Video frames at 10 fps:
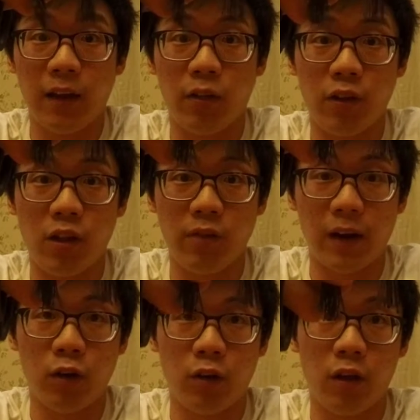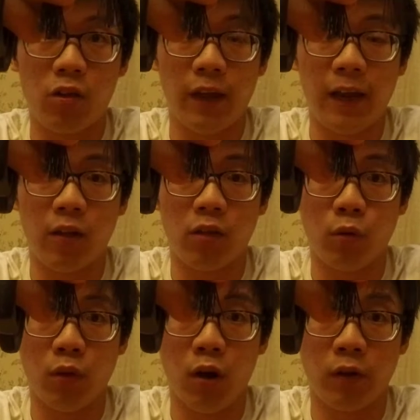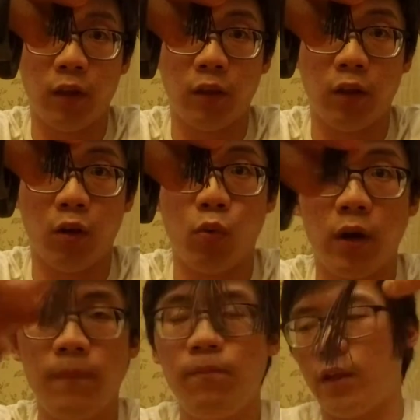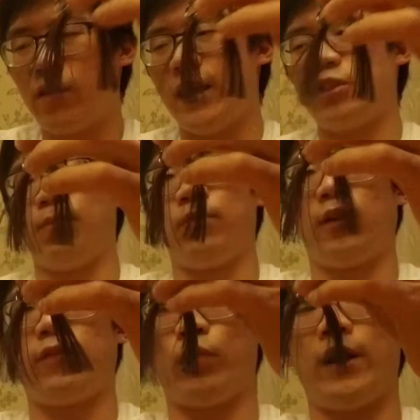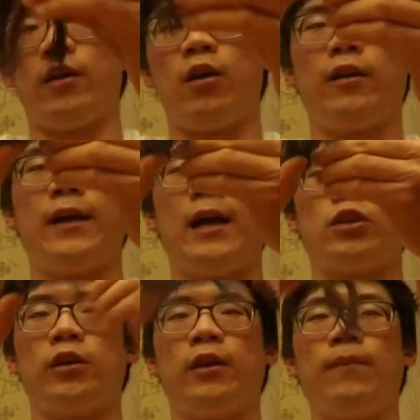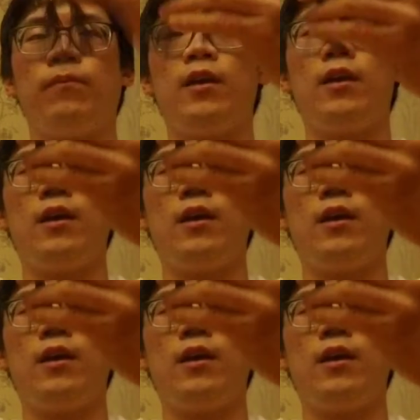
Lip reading: And as you can see right here, this leg is a little longer than the other one. This is actually perfect the way I cut it, actually.